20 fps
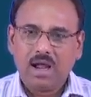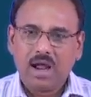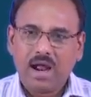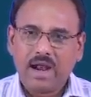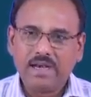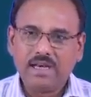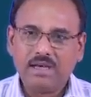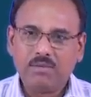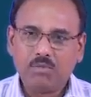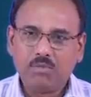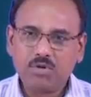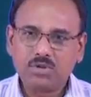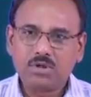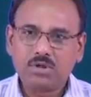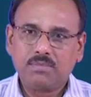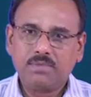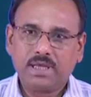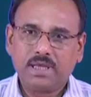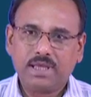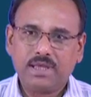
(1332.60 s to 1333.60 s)
And in most
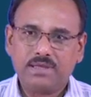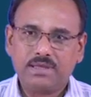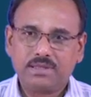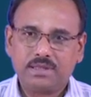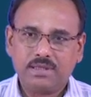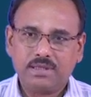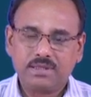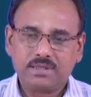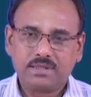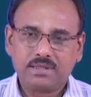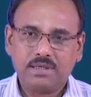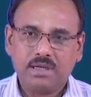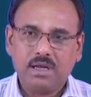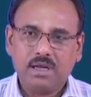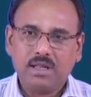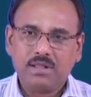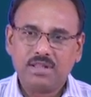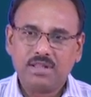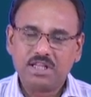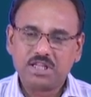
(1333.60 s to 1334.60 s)
of the cases,
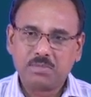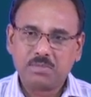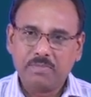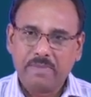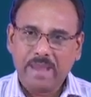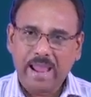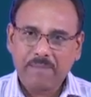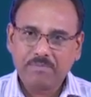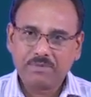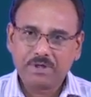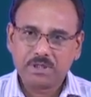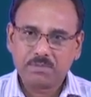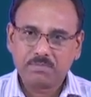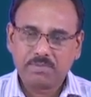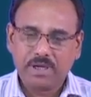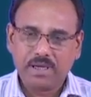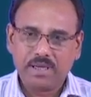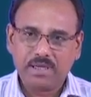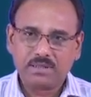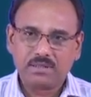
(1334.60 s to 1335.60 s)
this mapped
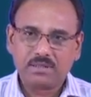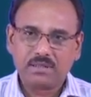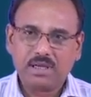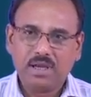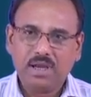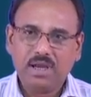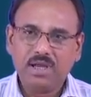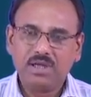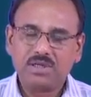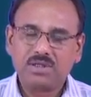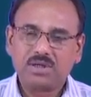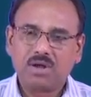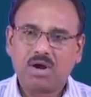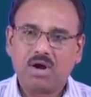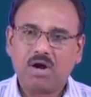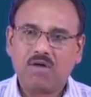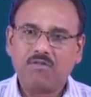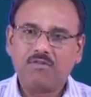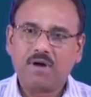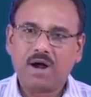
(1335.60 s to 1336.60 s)
space is
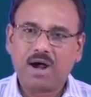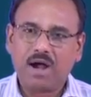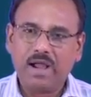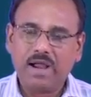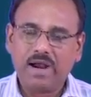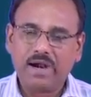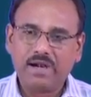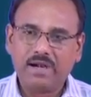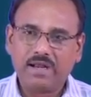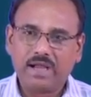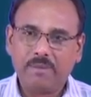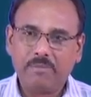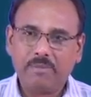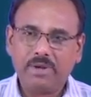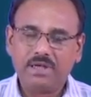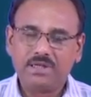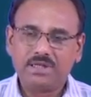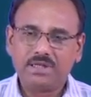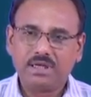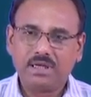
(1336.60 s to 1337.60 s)
of higher
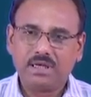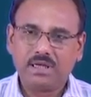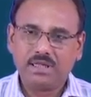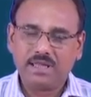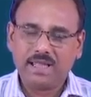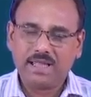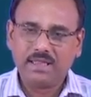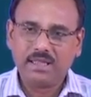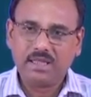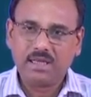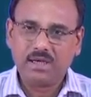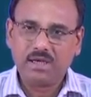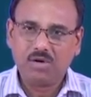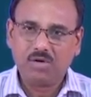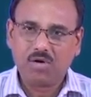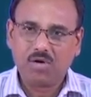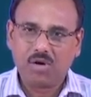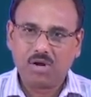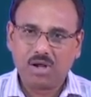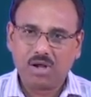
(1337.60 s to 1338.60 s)
dimension than
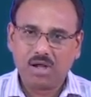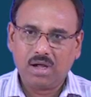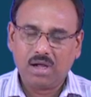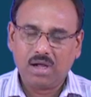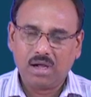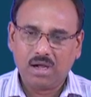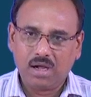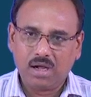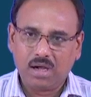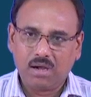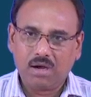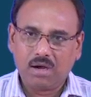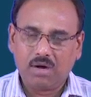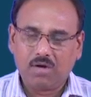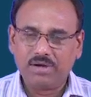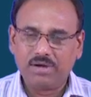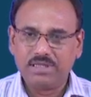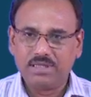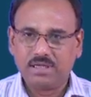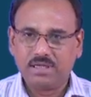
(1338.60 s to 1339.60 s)
the
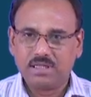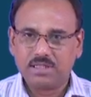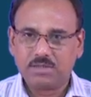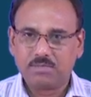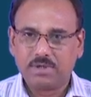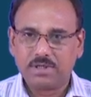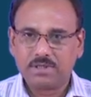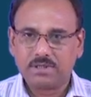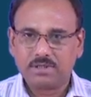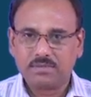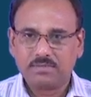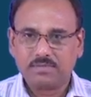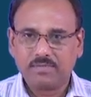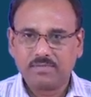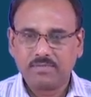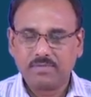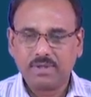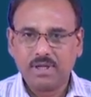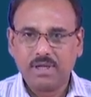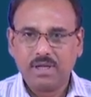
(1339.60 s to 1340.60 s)
original space.
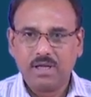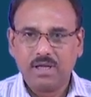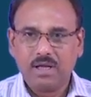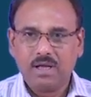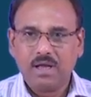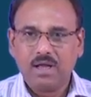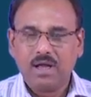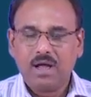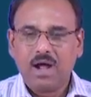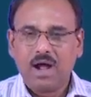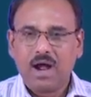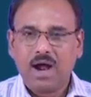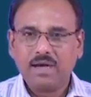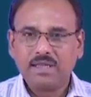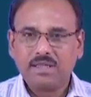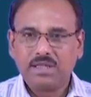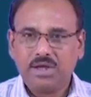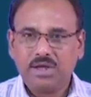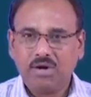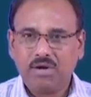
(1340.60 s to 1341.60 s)

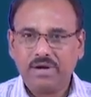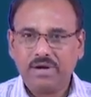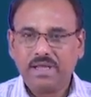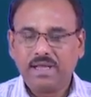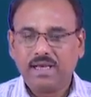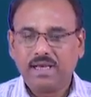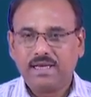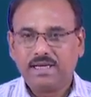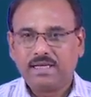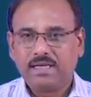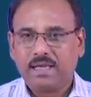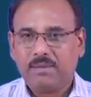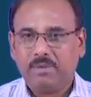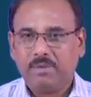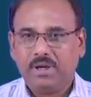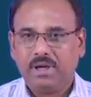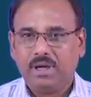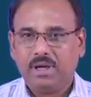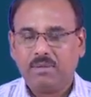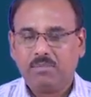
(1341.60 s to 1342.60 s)
And theoretically, it can
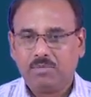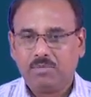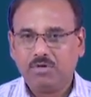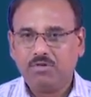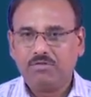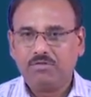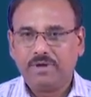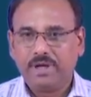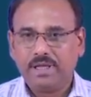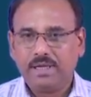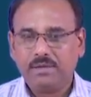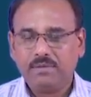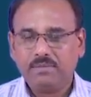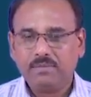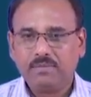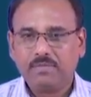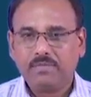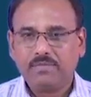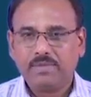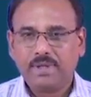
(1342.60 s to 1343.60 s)
be proven
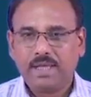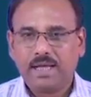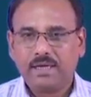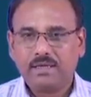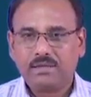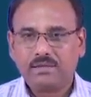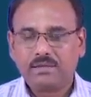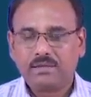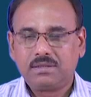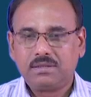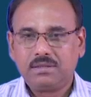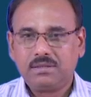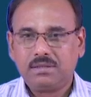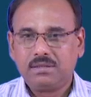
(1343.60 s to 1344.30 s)
that